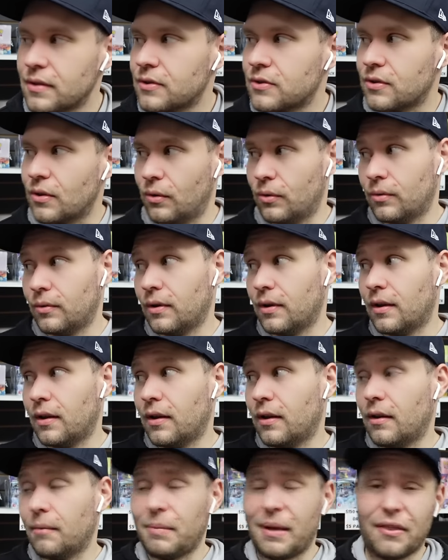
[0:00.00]
So
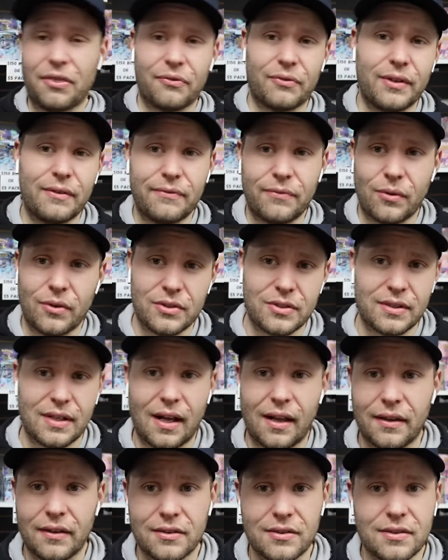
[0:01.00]
about
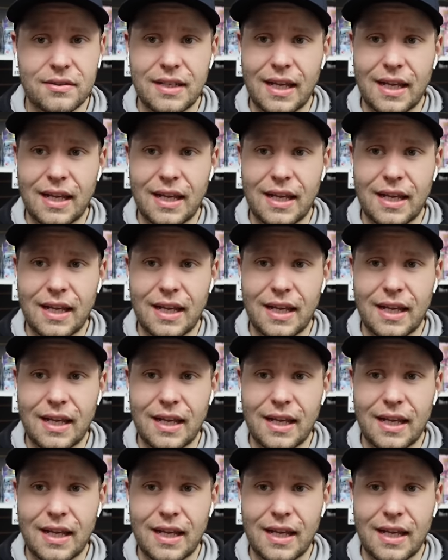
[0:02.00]
$300-$400